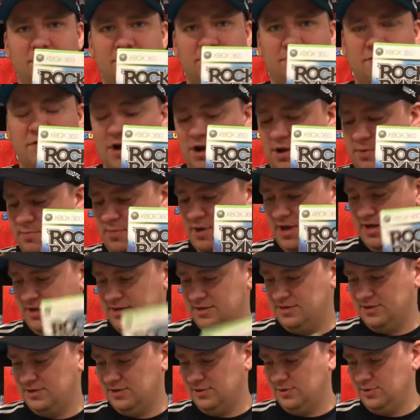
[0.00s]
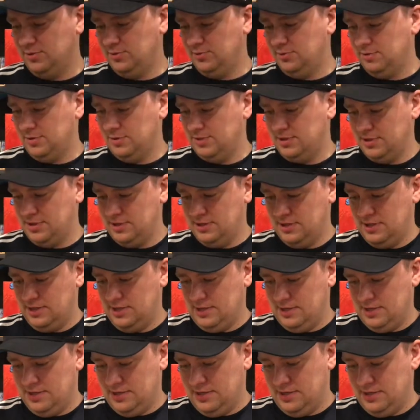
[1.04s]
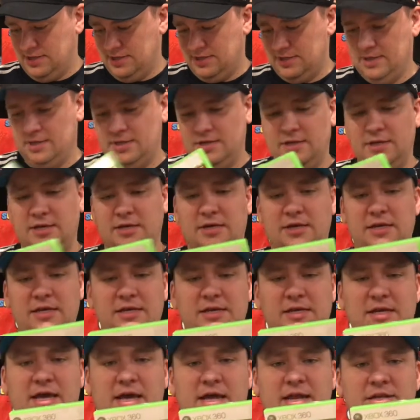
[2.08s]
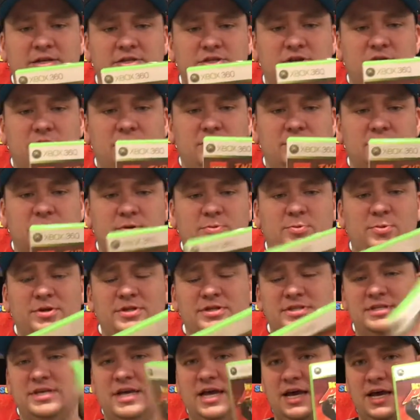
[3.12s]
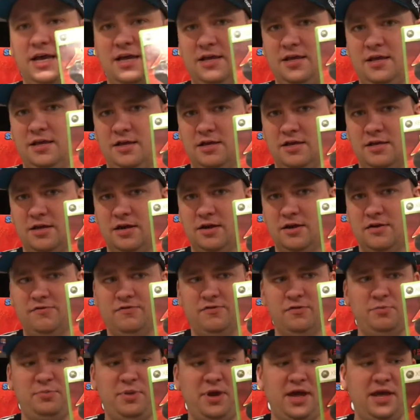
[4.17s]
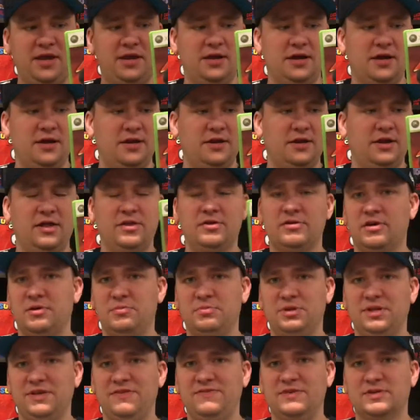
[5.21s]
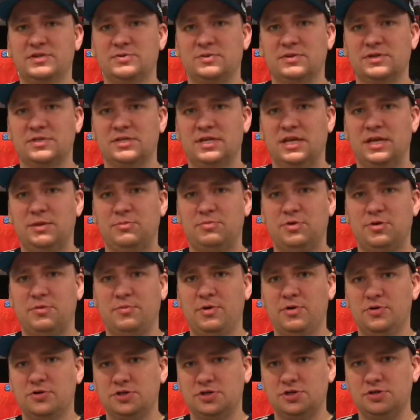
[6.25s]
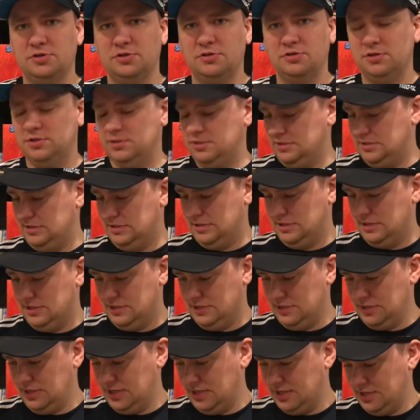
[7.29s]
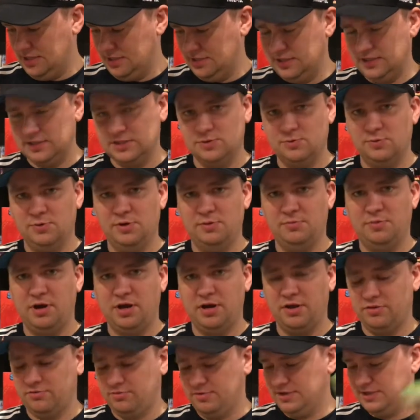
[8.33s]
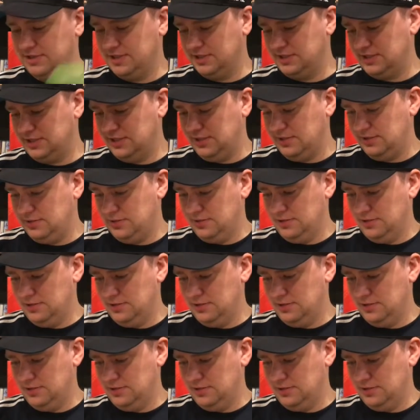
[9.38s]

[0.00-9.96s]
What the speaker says: Rock Band 2. Indiana Jones on one side. Kung Fu Panda on another. I believe this was a promotional disc when you bought a 360.